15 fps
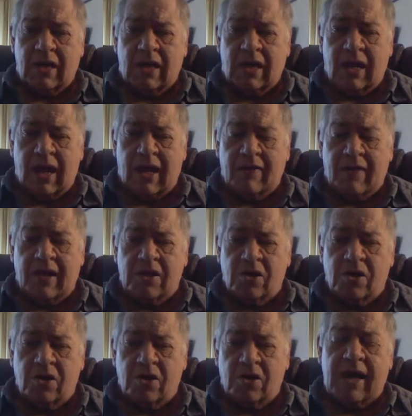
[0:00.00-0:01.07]
and that you're
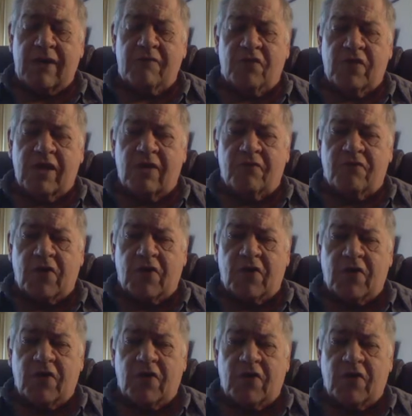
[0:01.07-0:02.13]
glad for their
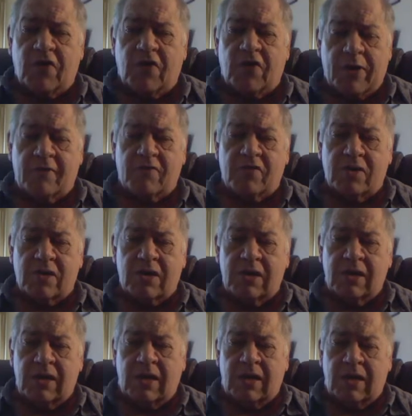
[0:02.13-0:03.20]
friendship and whatever,
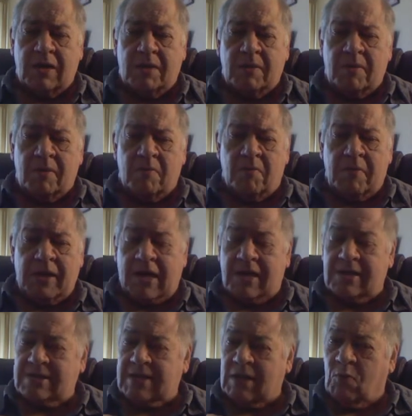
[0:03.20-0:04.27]
because
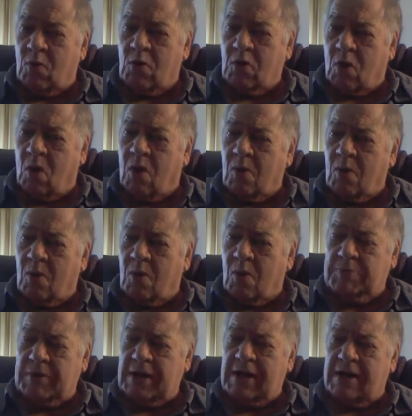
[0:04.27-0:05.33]
they won't always
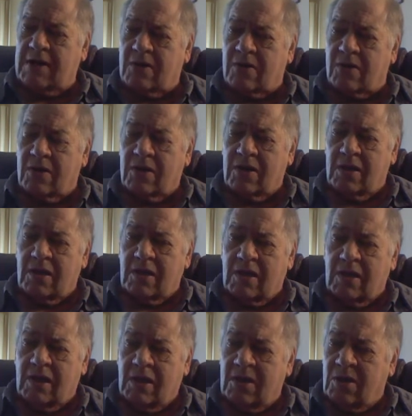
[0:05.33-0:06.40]
be here.
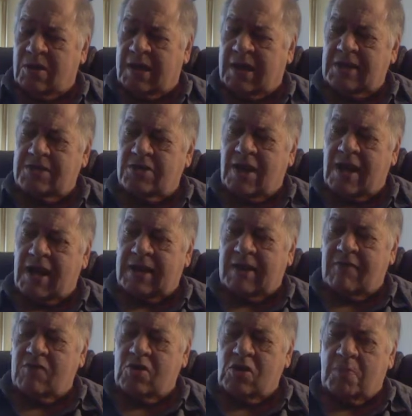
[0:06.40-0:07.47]
Your kids are not
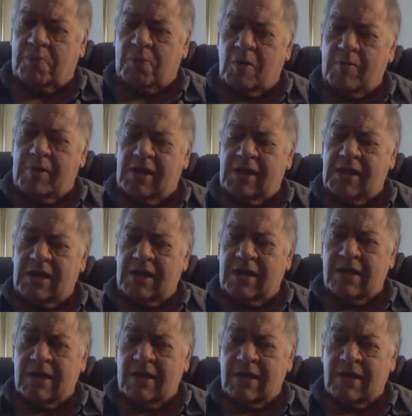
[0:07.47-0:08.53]
given to you permanently.
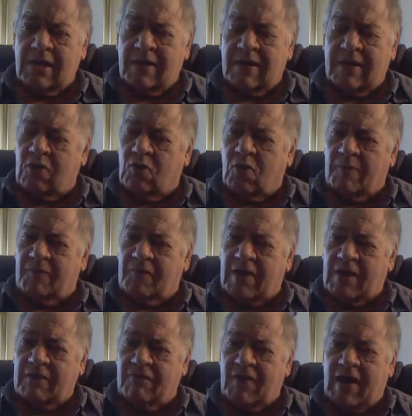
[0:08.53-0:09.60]
They grow up very
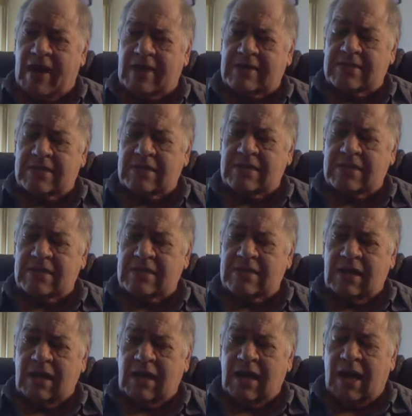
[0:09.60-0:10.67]
fast,
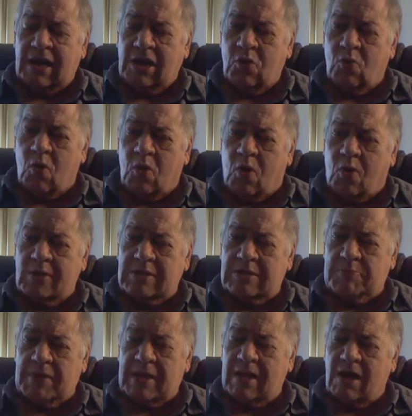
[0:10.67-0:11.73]
and you won't always
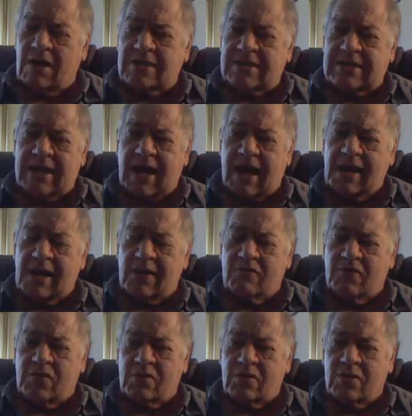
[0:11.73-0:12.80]
be there to say I love you,